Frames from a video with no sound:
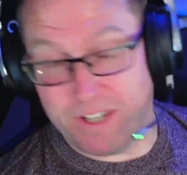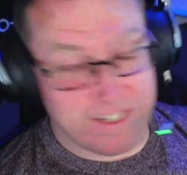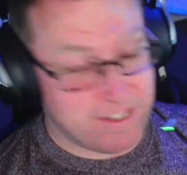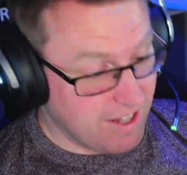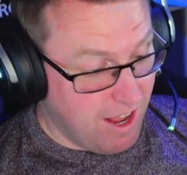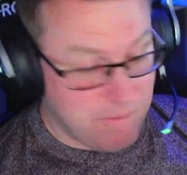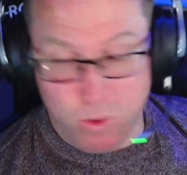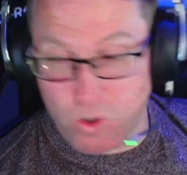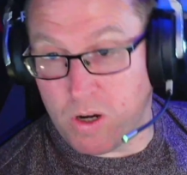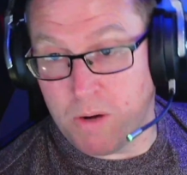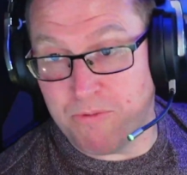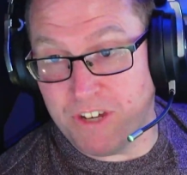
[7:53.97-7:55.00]
It's a lot more
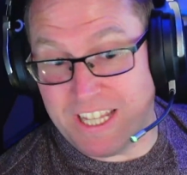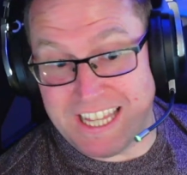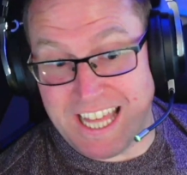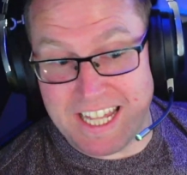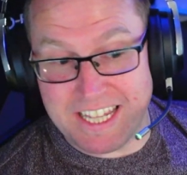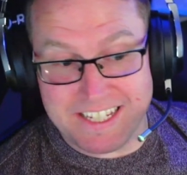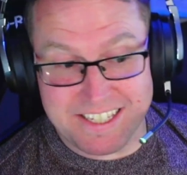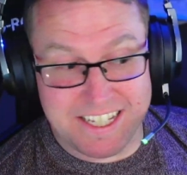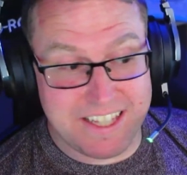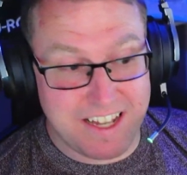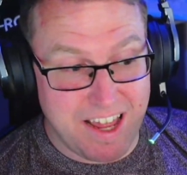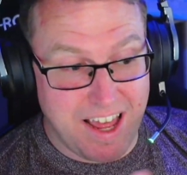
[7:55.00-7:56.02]
comfy than the seat
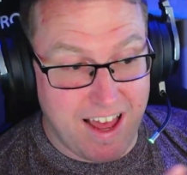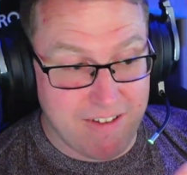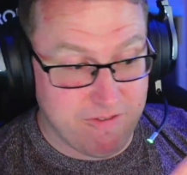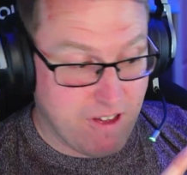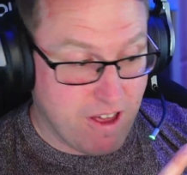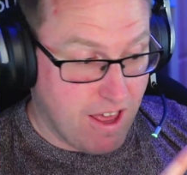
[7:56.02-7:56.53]
that I have